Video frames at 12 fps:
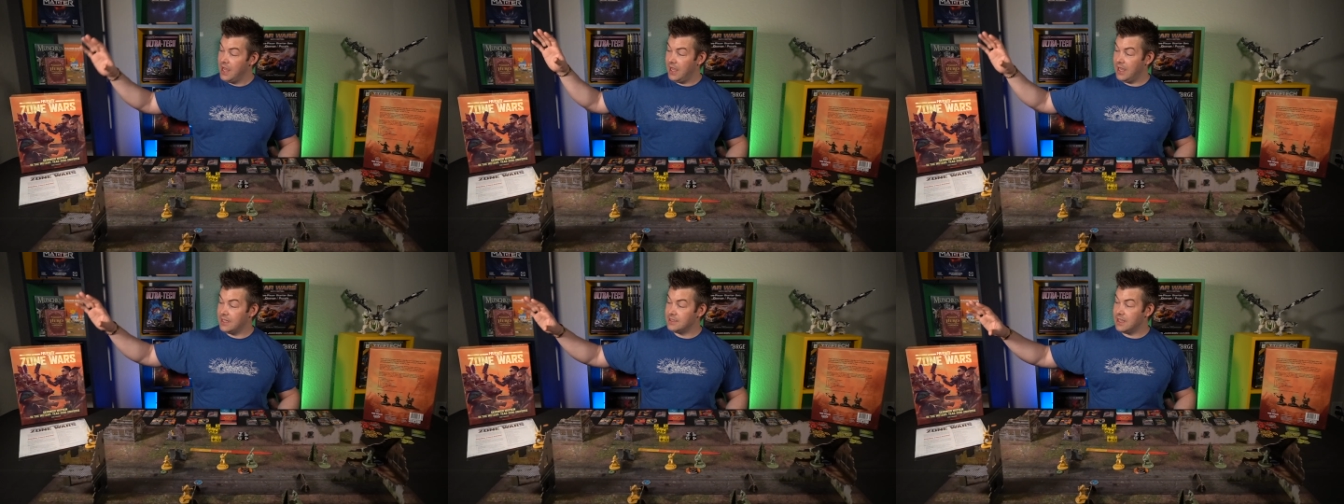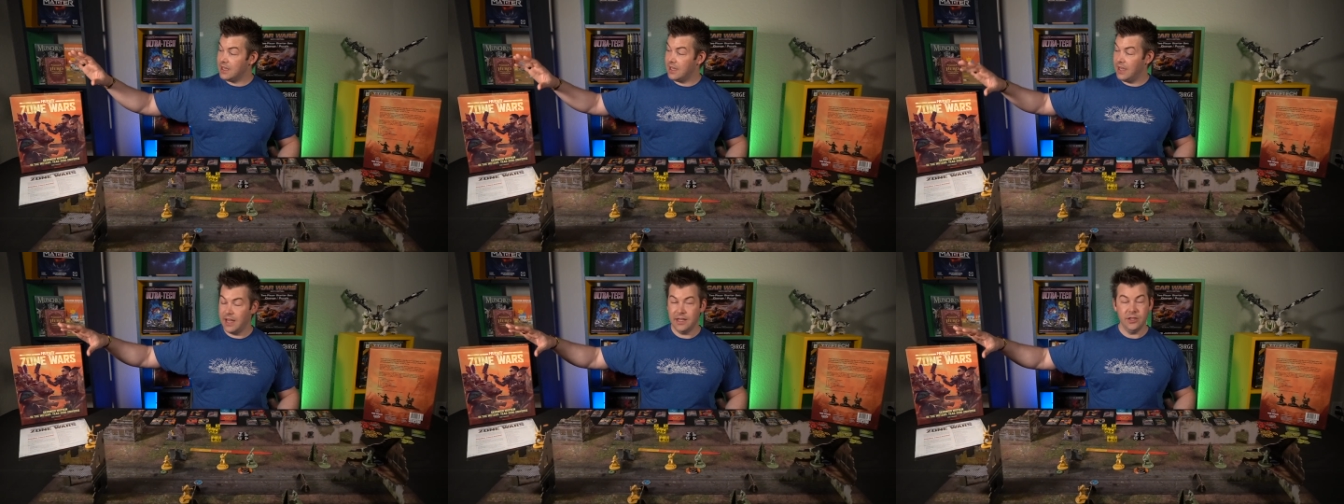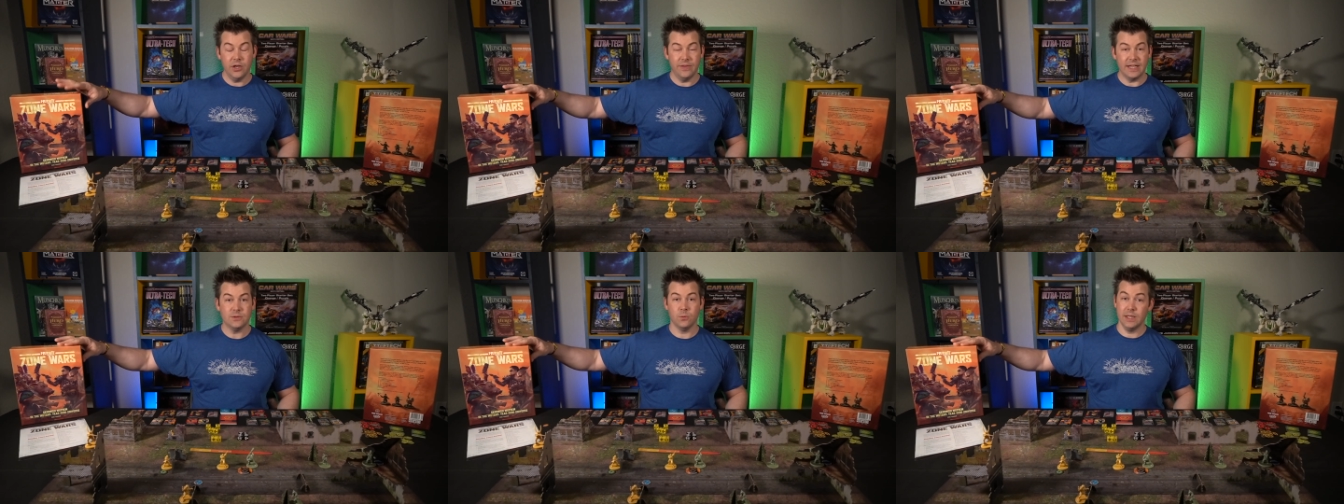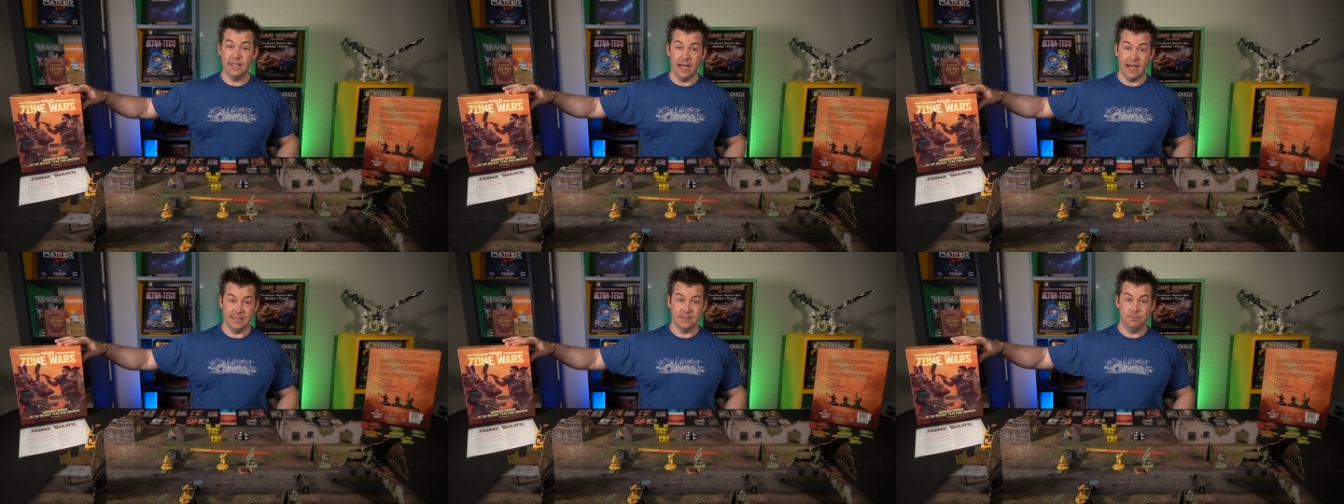And that's really
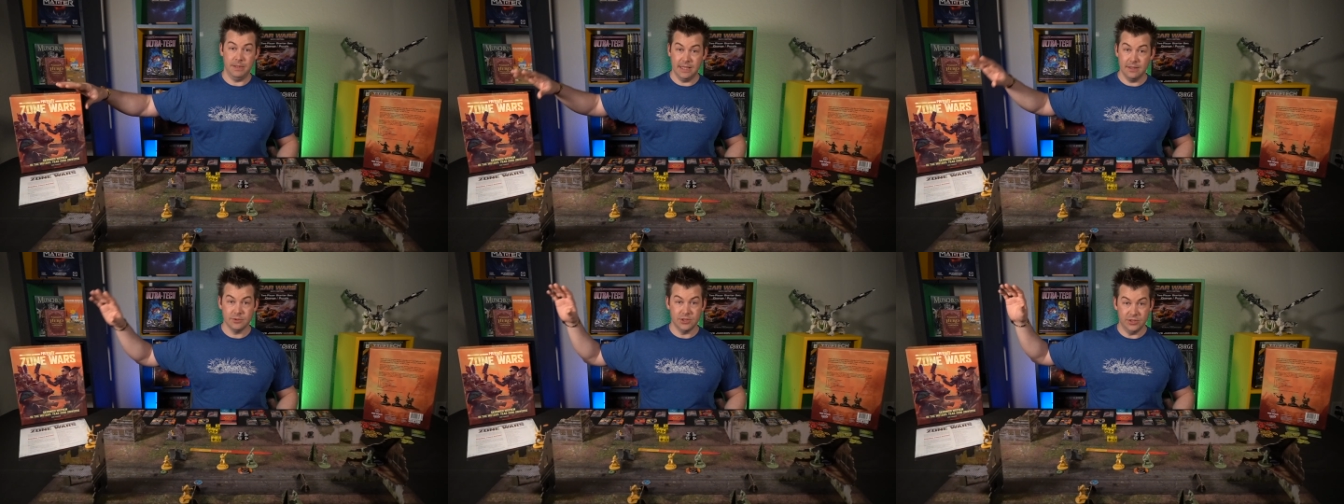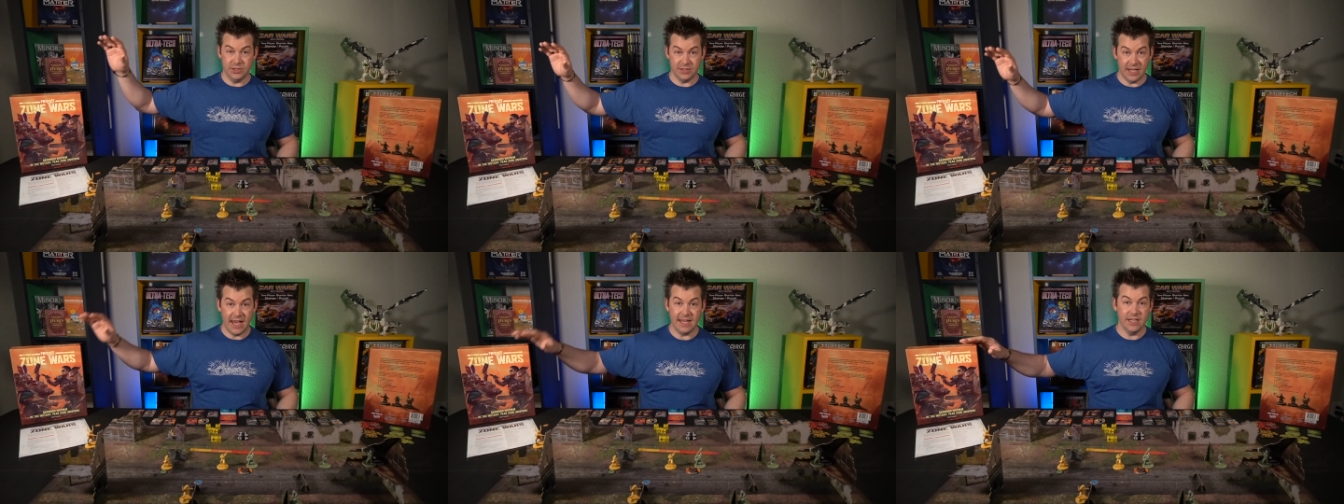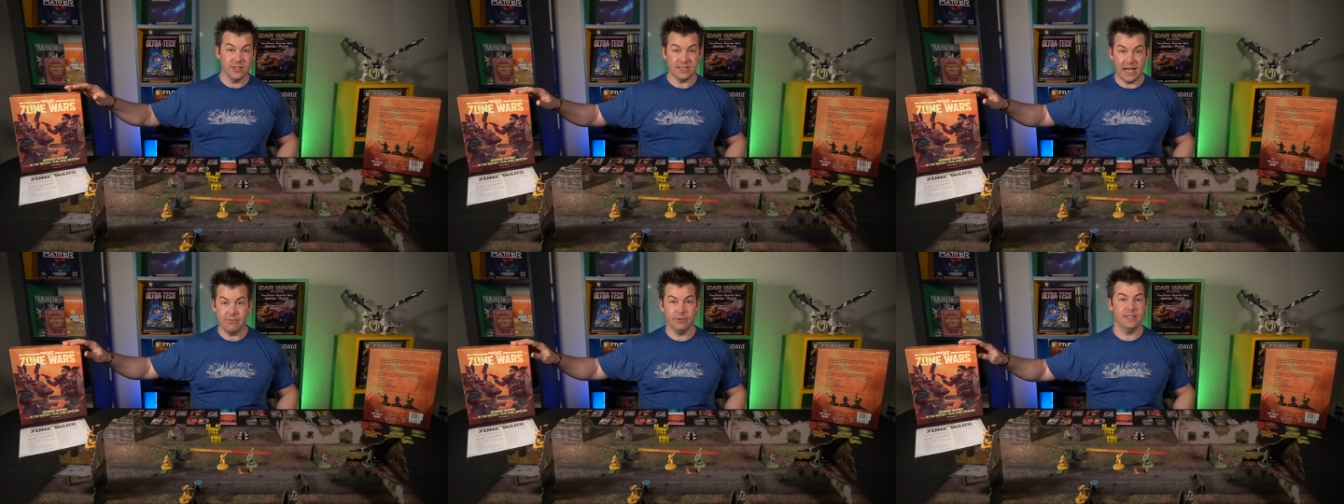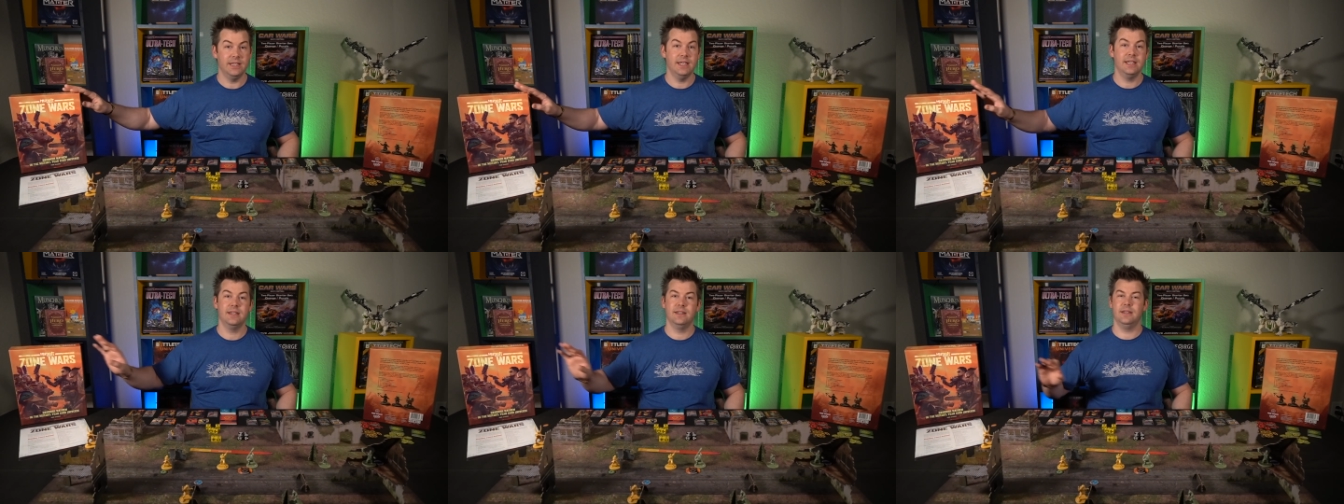nice. Being able to just, hey, here's
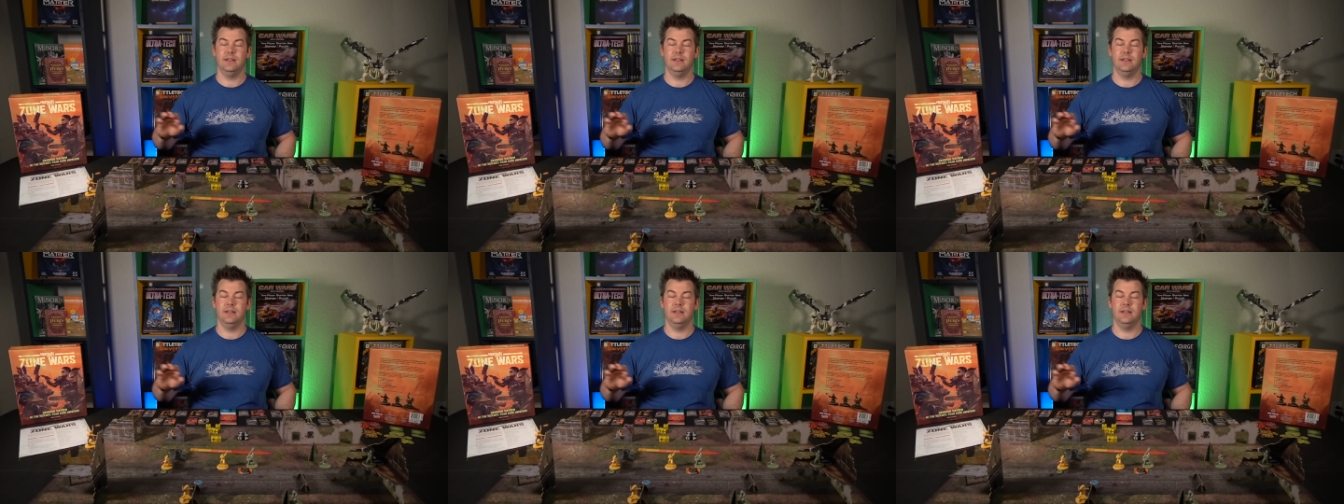everything.